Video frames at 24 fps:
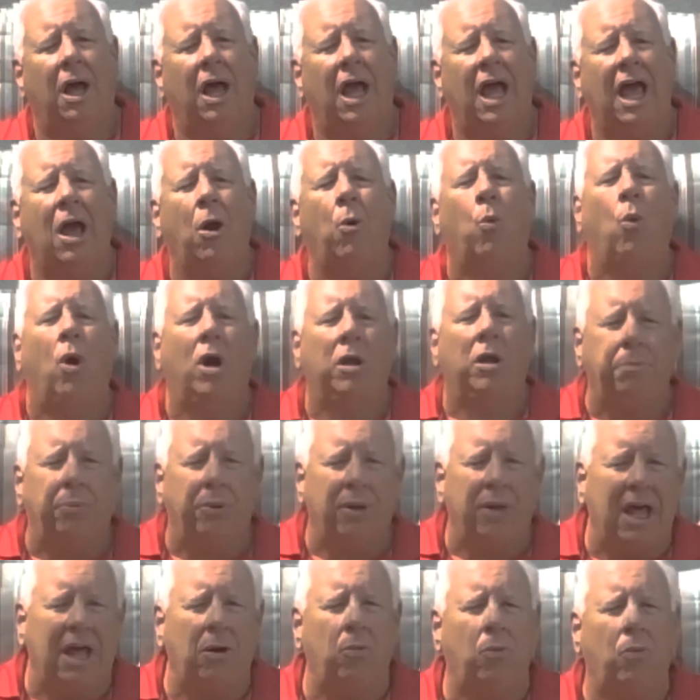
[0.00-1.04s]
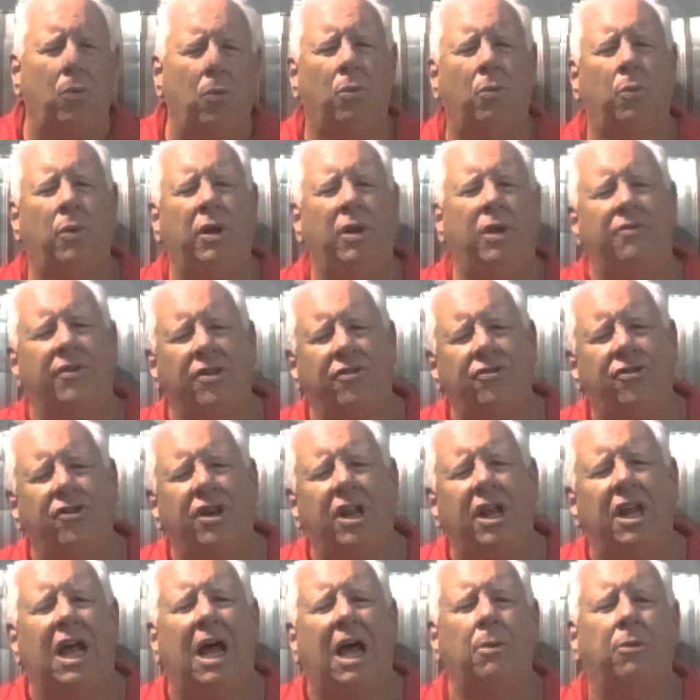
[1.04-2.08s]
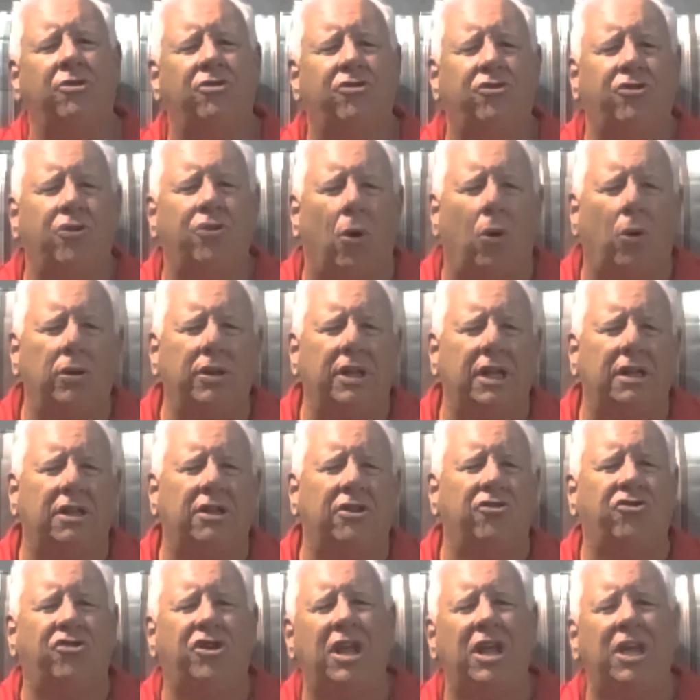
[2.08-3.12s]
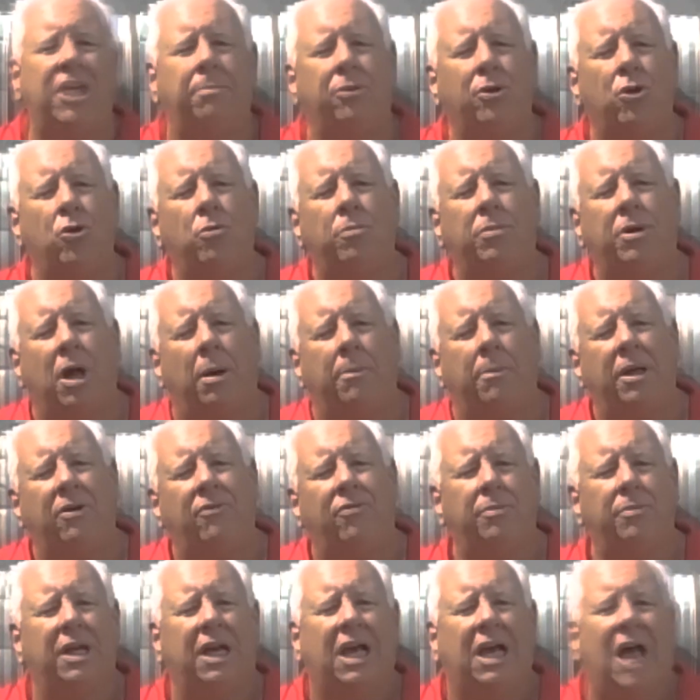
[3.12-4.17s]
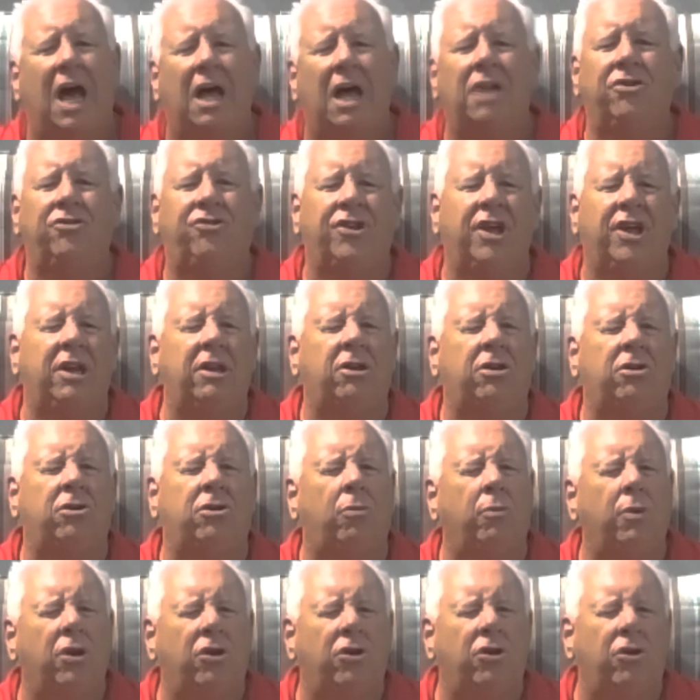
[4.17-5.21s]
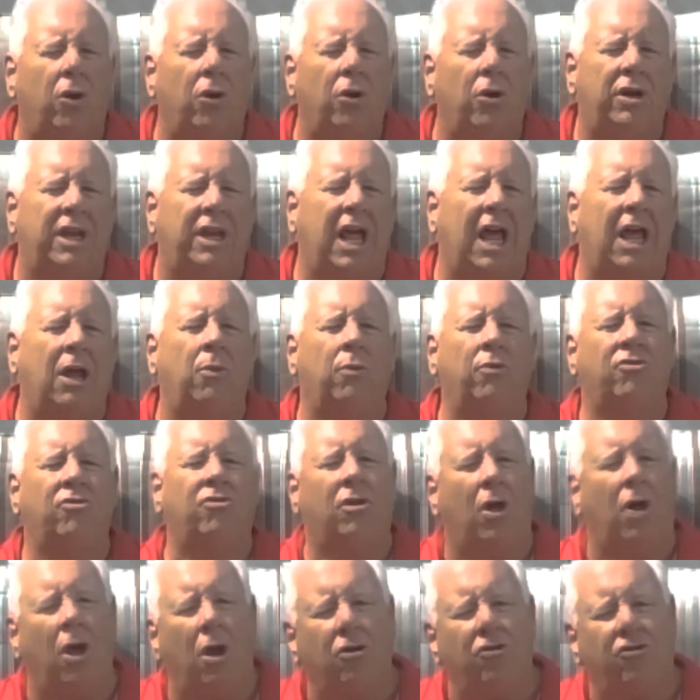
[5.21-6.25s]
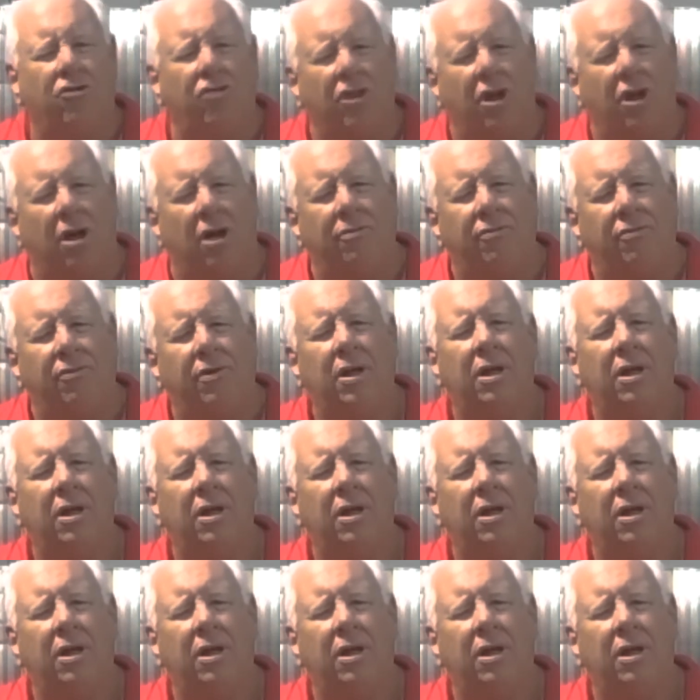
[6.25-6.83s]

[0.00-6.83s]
At one plant we visited, I was told that the steam plume coming from the condensate return tank was large enough